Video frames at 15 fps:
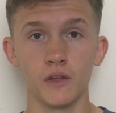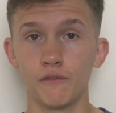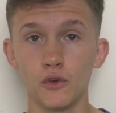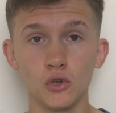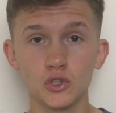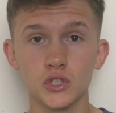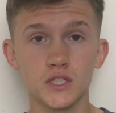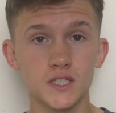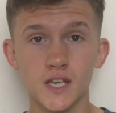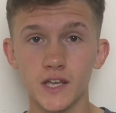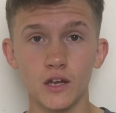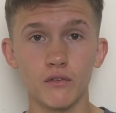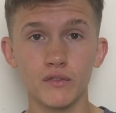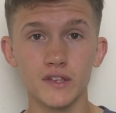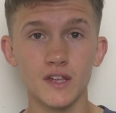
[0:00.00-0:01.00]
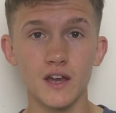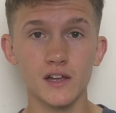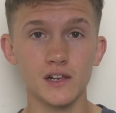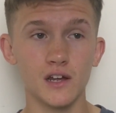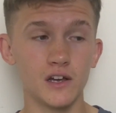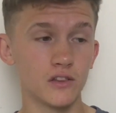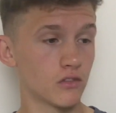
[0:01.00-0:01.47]
If you're just sitting on the
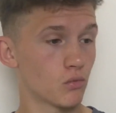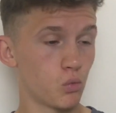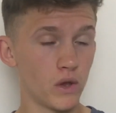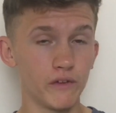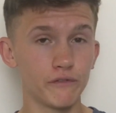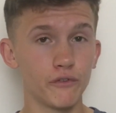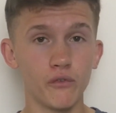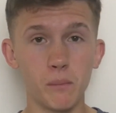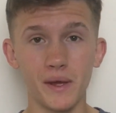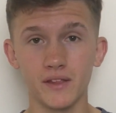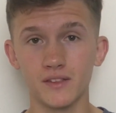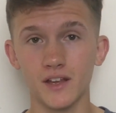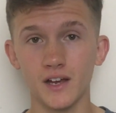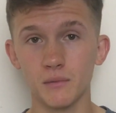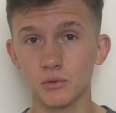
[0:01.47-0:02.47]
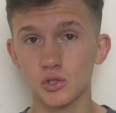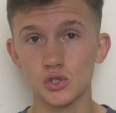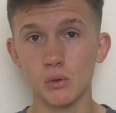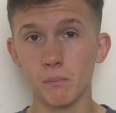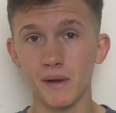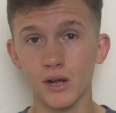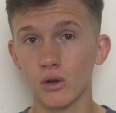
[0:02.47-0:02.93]
sidelines waiting for the best time to
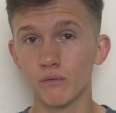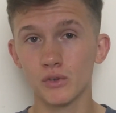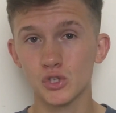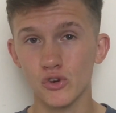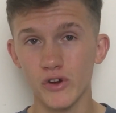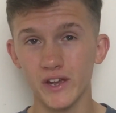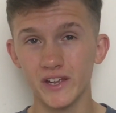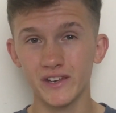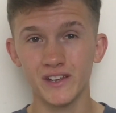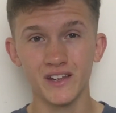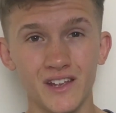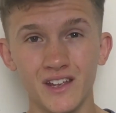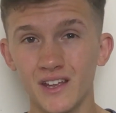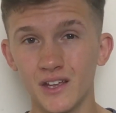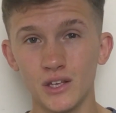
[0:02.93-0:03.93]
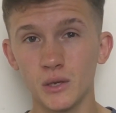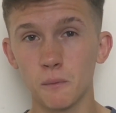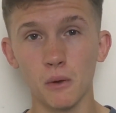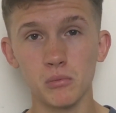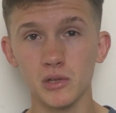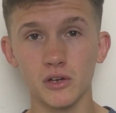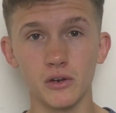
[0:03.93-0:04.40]
jump back on the train, you're
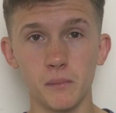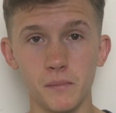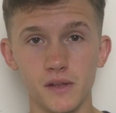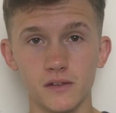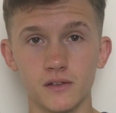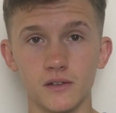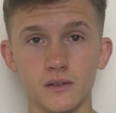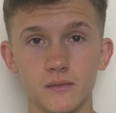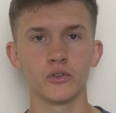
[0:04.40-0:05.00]
probably going to miss it.